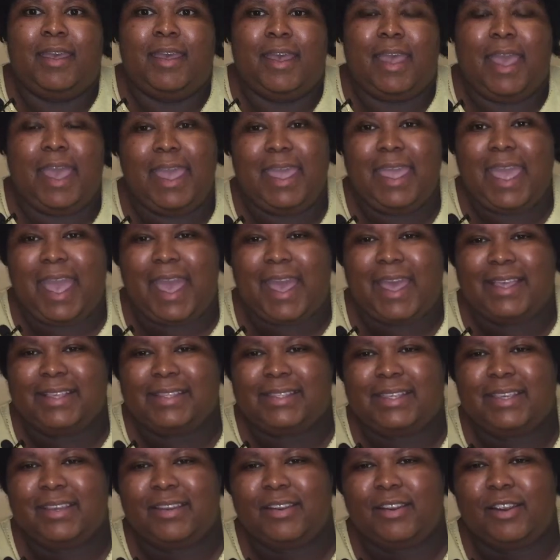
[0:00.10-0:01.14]
Hey
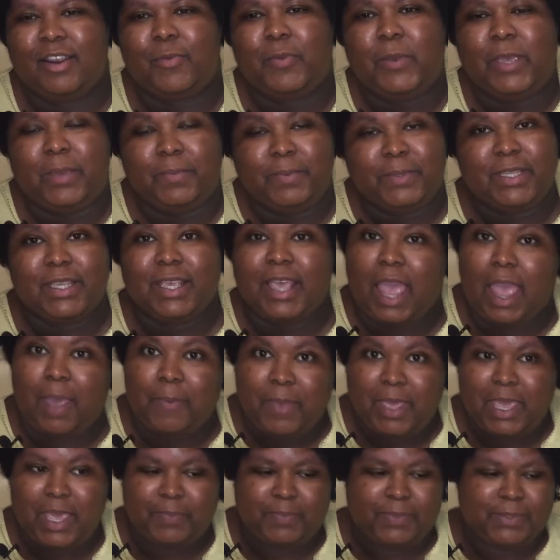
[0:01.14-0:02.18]
guys, or peeps, hey
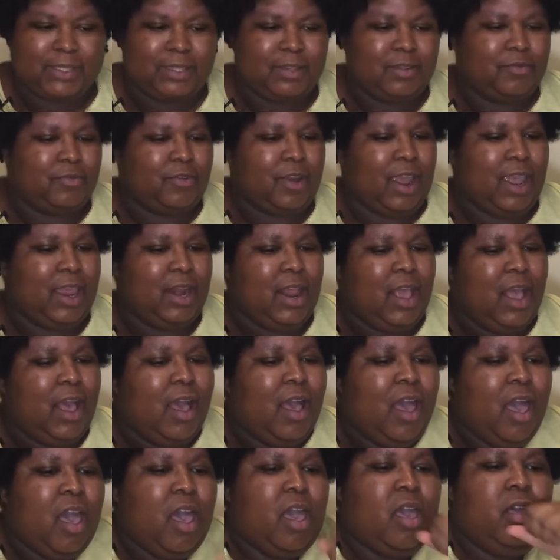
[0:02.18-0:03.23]
peeps, right?
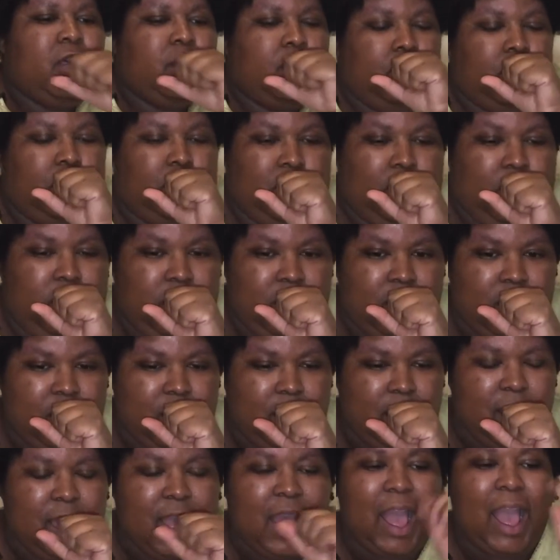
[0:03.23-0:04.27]

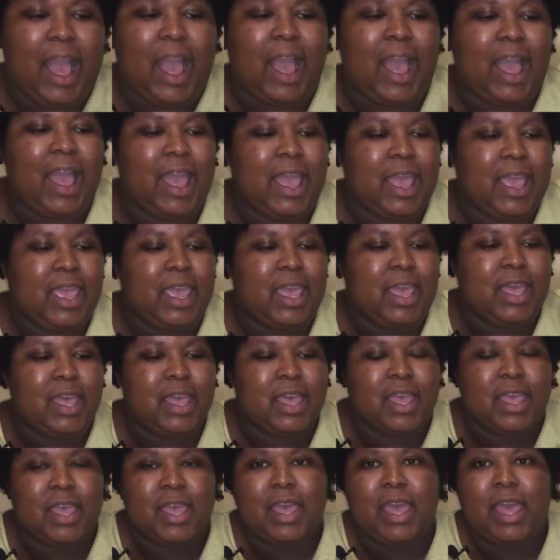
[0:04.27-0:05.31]
I
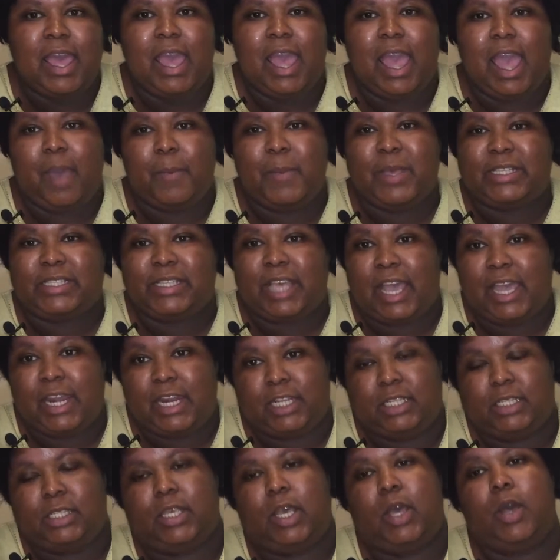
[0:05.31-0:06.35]
am
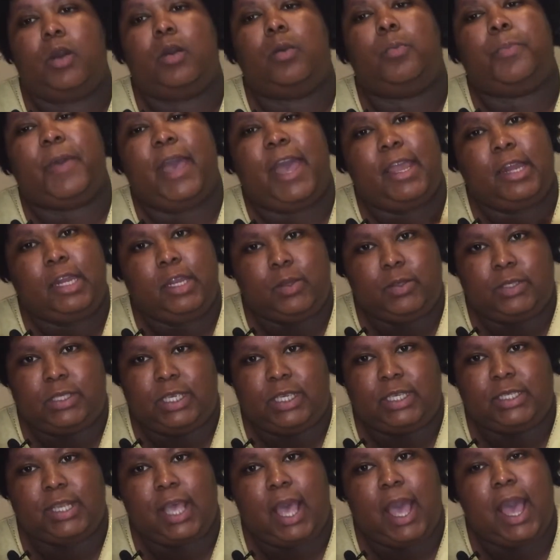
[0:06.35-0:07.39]
excited. So bad news
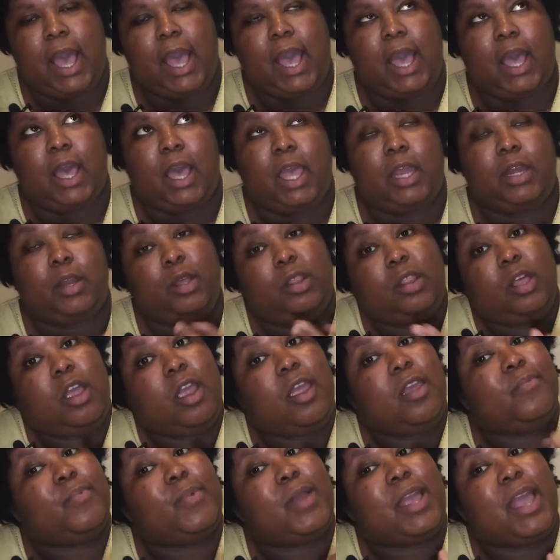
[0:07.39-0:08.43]
is I no longer
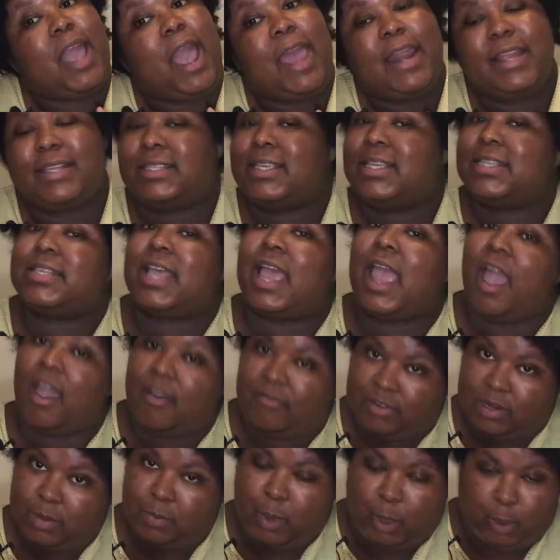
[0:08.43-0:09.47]
have bronchitis because I
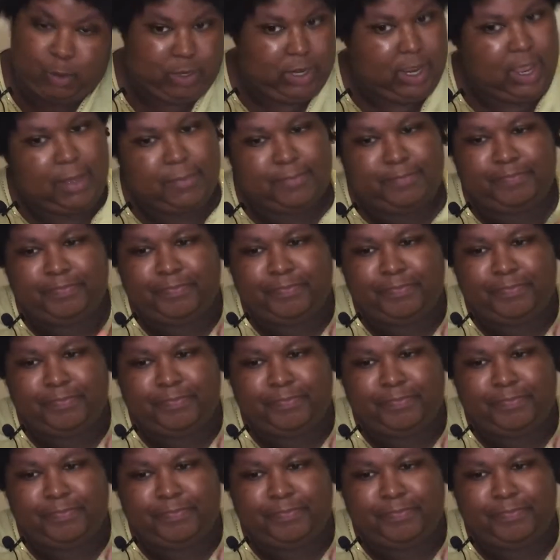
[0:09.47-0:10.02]
have pneumonia.